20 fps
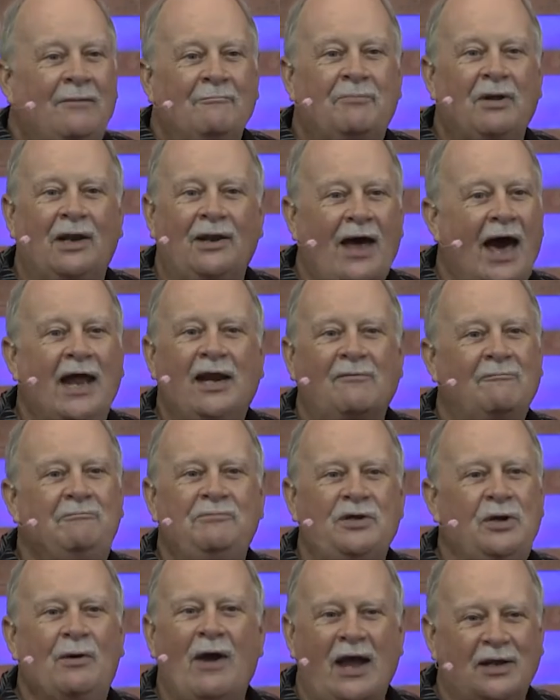But a lot of
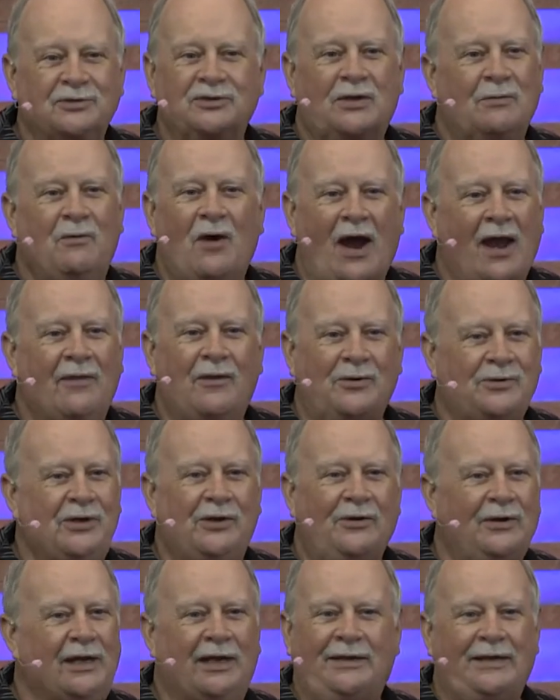them, you ask them why they're
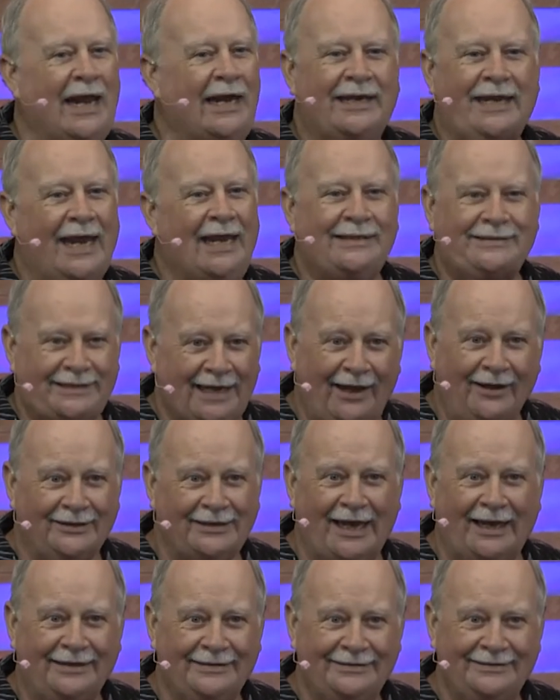doing it, and they can't tell
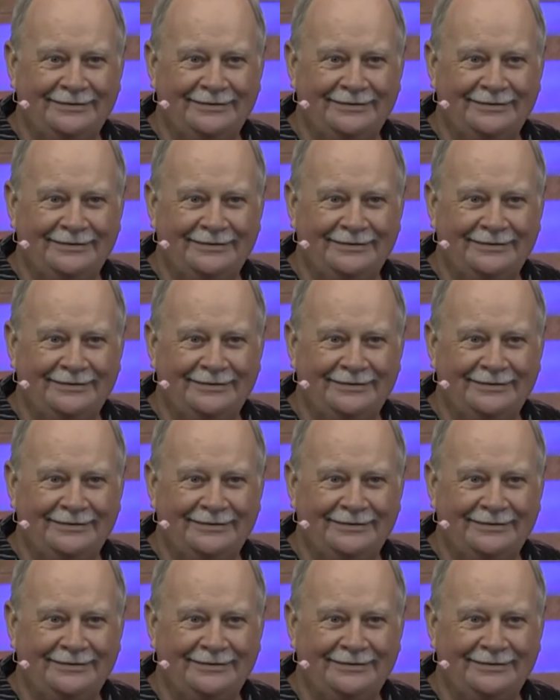you.